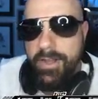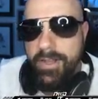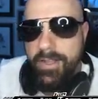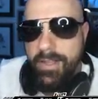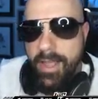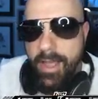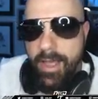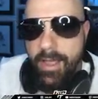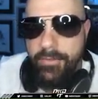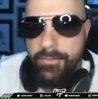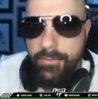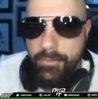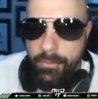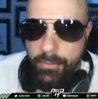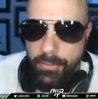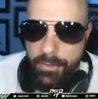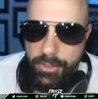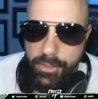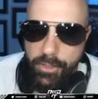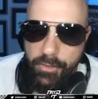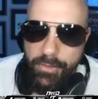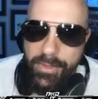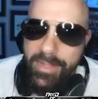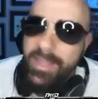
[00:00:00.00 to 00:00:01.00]
He has
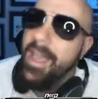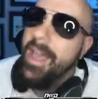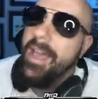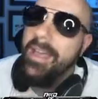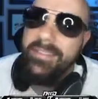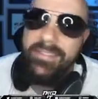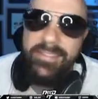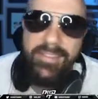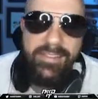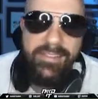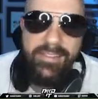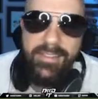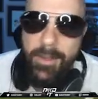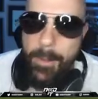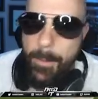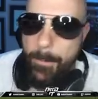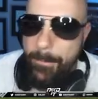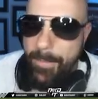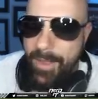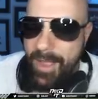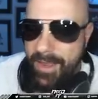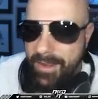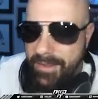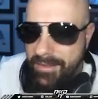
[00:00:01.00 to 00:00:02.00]
Julio. He has this
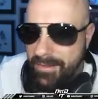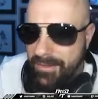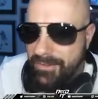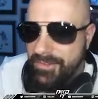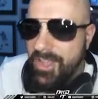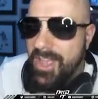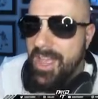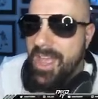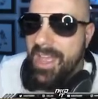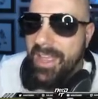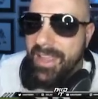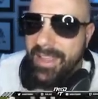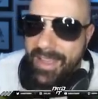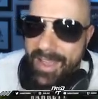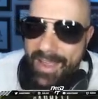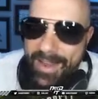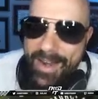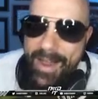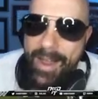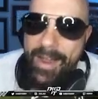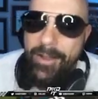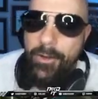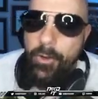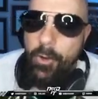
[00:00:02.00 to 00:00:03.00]
comeback glitch.
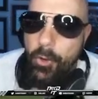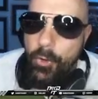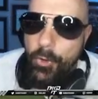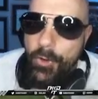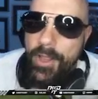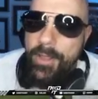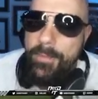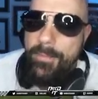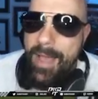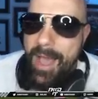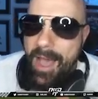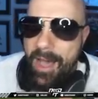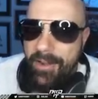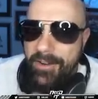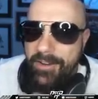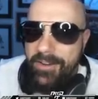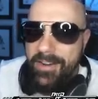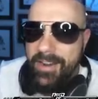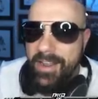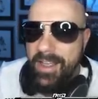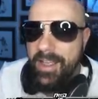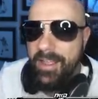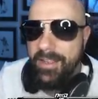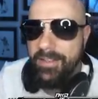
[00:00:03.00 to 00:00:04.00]
Can I hold him out
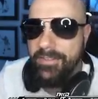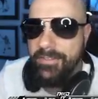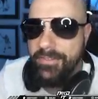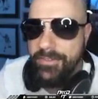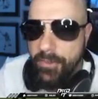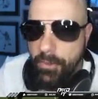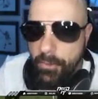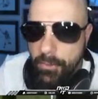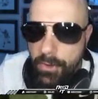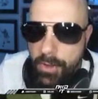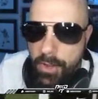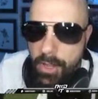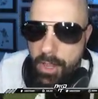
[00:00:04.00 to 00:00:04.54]
of the end zone?